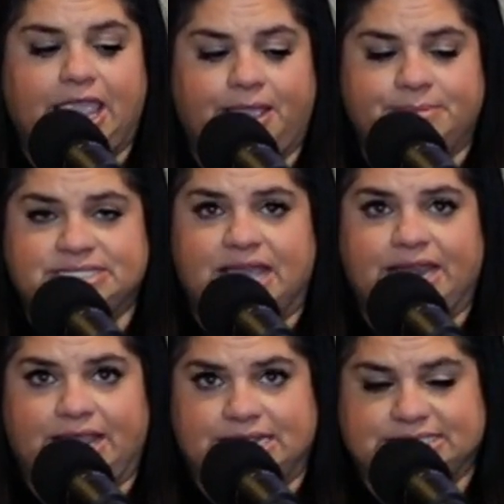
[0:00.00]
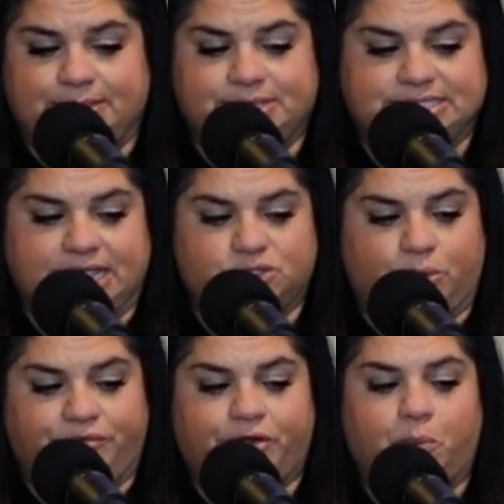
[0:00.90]
Amazon had the same exact
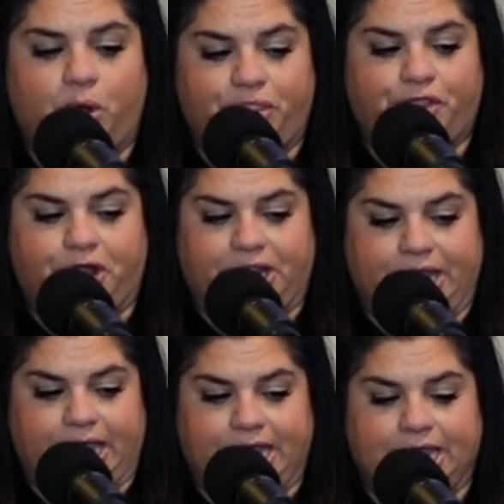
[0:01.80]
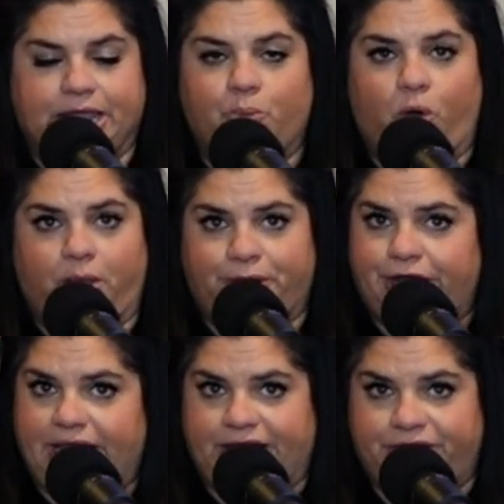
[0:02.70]
one for $139, and
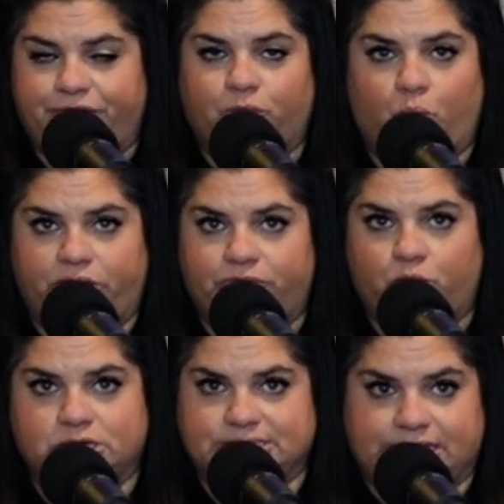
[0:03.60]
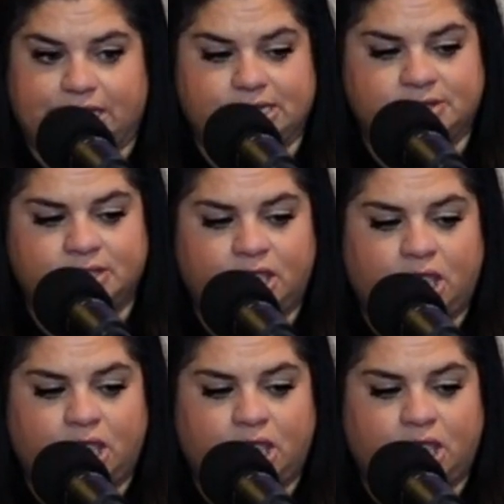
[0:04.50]
Walmart had it for $114.